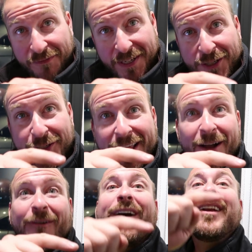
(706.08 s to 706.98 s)
and finish
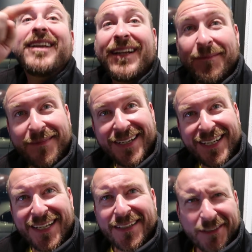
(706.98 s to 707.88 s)
that one, and
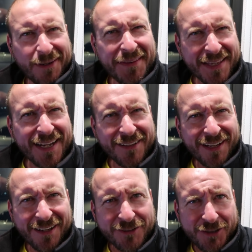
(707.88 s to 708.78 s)
then, so I think
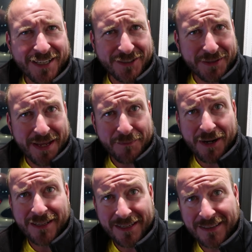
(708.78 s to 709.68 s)
I'll, I'll try and do that
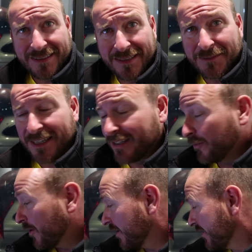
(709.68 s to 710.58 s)
process. Seems like
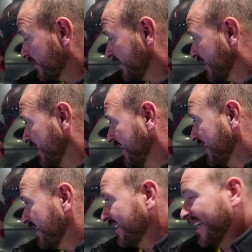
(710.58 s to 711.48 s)
it'll work.
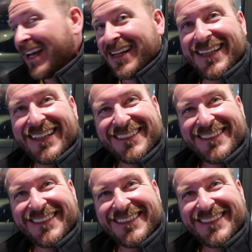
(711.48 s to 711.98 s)
Yet,